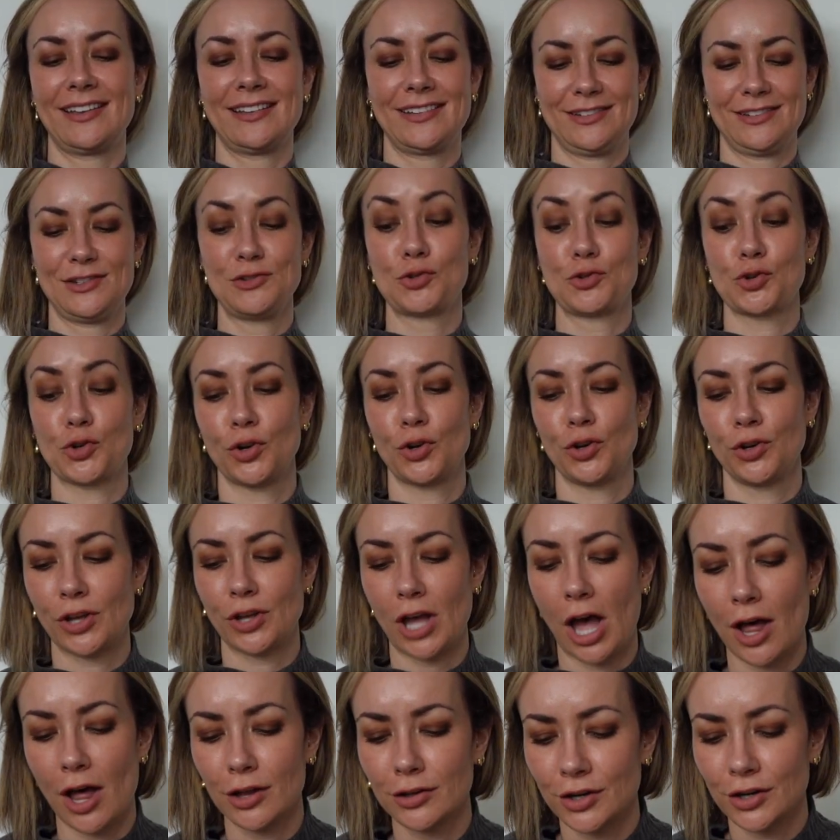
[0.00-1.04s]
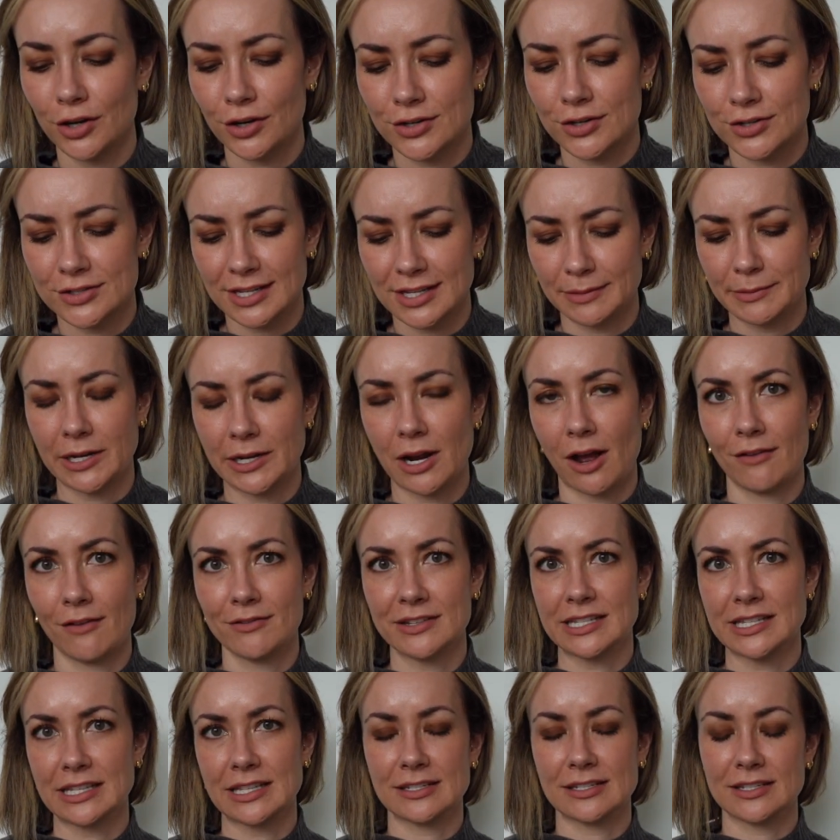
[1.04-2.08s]
neutral colors. I mean,
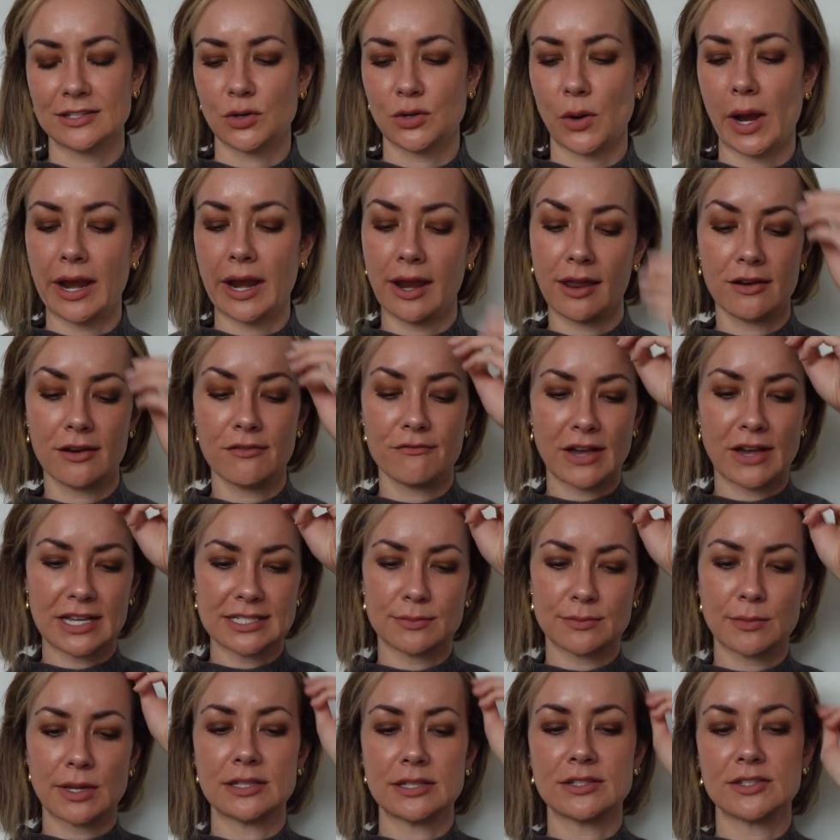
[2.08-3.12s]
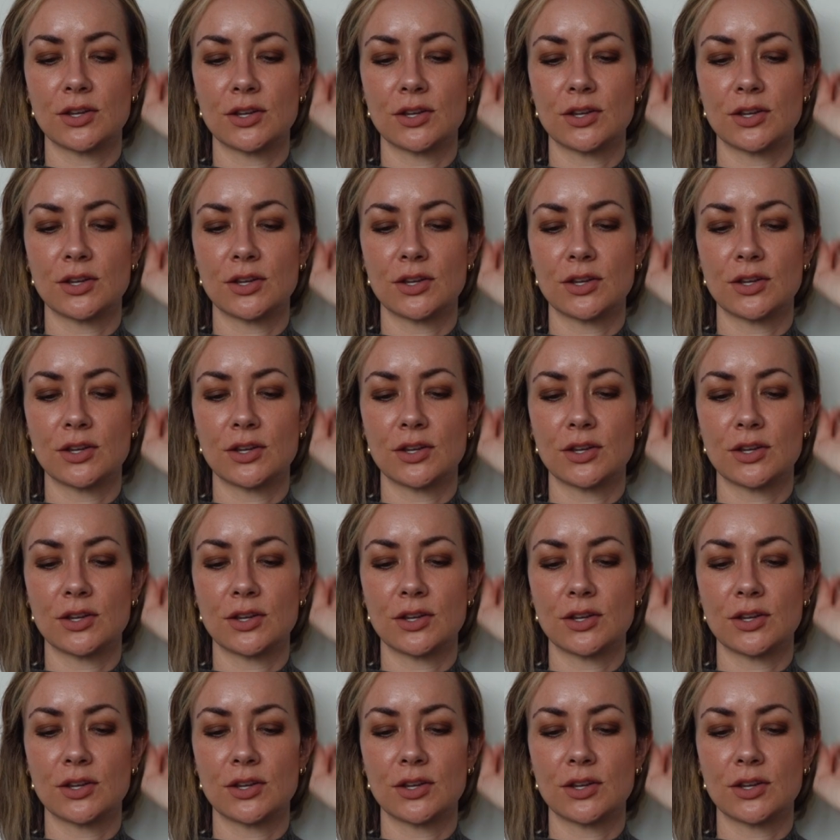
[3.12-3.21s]
obviously this is quite an investment,